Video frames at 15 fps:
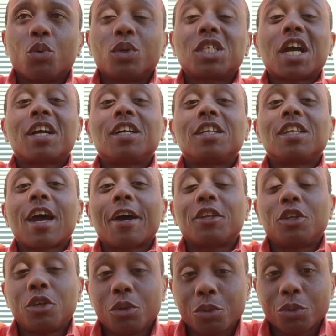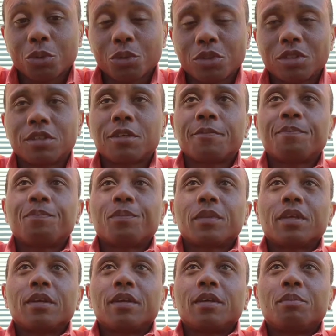which I could not use
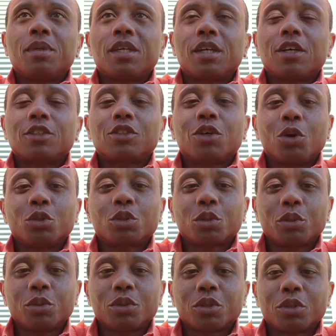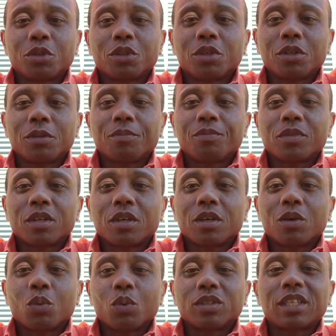because Ghost Cruiser
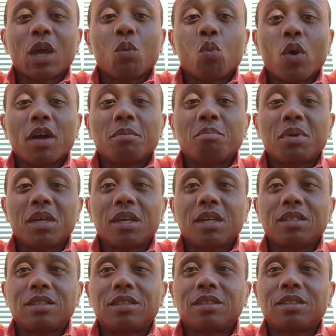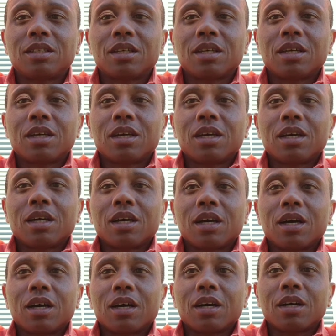was a one-piece
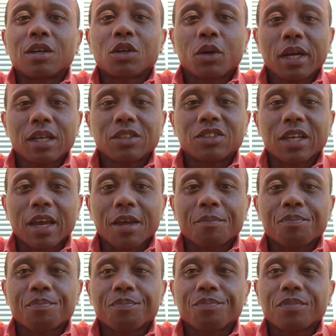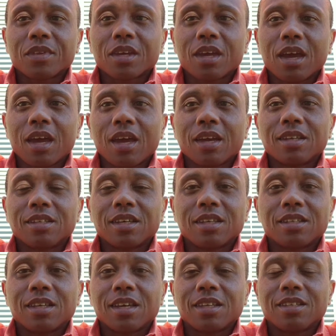crankset, and
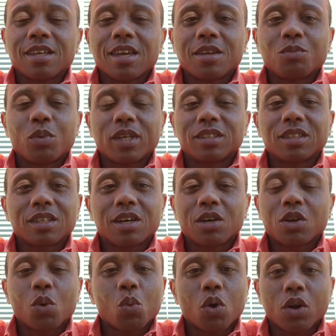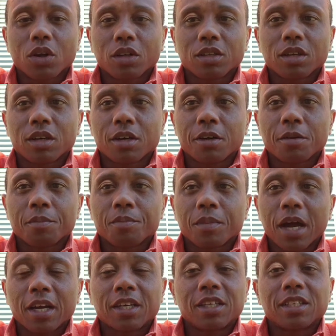it wasn't gonna work.
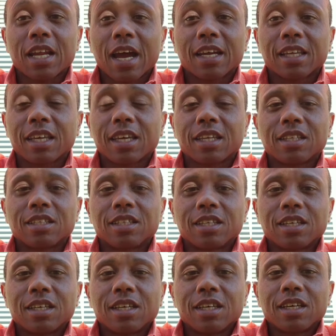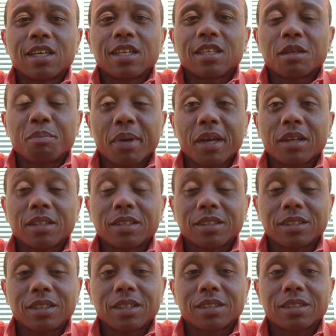I could not get the pedal
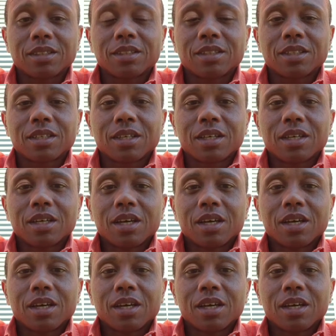assist